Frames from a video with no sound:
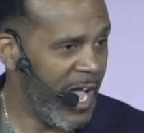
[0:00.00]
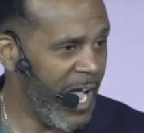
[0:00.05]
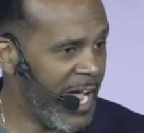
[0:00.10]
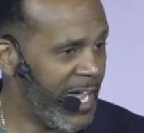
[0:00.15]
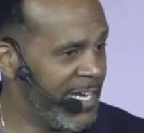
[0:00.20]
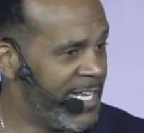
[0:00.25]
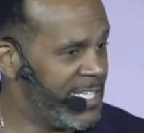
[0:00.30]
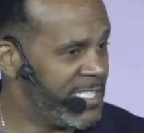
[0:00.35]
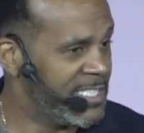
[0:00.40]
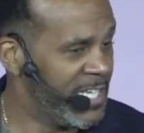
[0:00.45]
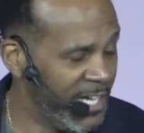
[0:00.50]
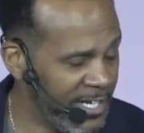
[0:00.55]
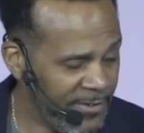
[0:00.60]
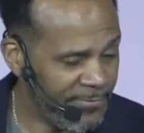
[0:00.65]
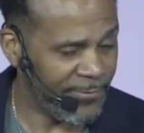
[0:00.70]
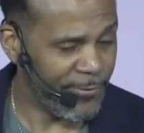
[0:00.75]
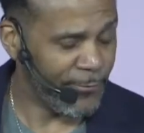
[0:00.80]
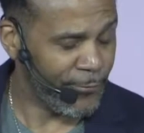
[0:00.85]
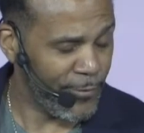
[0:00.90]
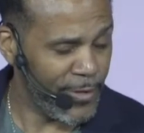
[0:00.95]
And he's done
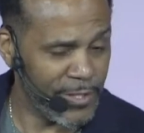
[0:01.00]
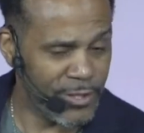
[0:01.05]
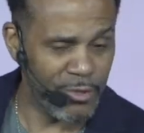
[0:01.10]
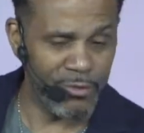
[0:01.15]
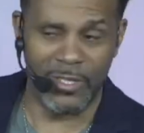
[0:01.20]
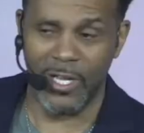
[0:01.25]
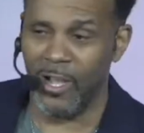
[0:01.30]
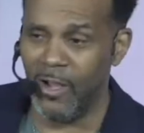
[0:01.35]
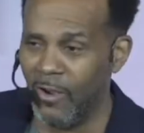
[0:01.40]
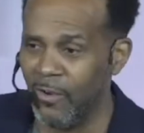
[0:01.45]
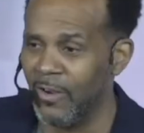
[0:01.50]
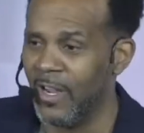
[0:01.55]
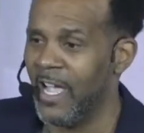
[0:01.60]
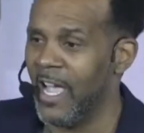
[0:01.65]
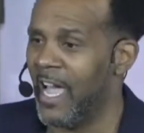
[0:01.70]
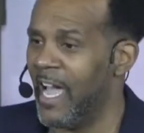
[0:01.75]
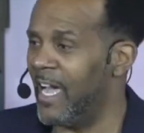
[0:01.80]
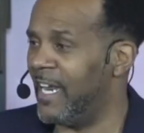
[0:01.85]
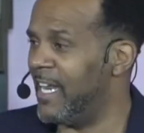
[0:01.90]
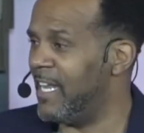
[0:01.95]
it for free too long,
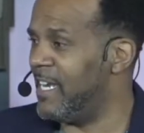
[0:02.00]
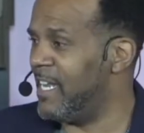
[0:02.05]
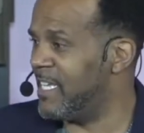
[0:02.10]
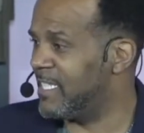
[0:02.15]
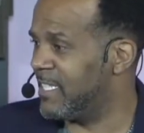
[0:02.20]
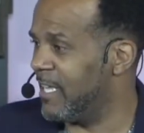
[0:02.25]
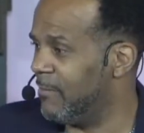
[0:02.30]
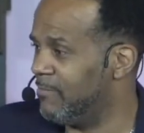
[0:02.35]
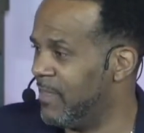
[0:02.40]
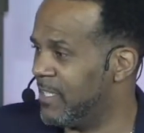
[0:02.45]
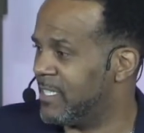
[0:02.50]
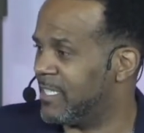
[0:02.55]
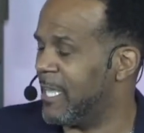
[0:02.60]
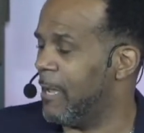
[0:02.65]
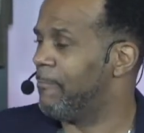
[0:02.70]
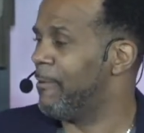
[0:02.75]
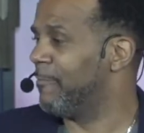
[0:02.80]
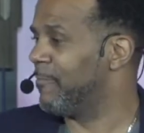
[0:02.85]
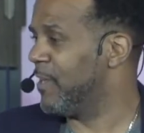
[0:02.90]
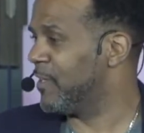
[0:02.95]
and he needs them to
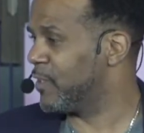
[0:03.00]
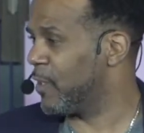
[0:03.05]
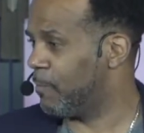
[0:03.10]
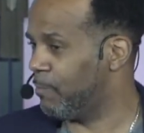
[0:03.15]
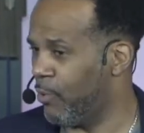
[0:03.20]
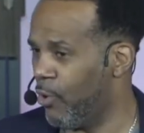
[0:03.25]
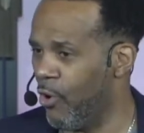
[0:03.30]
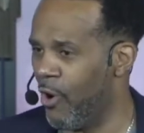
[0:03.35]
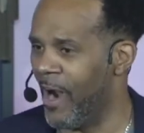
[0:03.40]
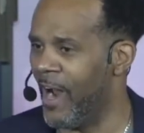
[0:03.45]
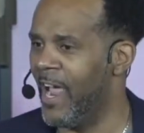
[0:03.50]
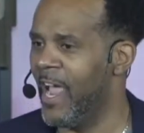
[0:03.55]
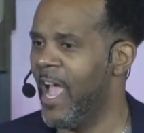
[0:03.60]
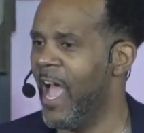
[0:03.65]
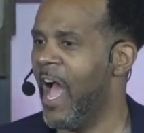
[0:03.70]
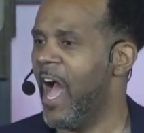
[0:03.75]
step up their support.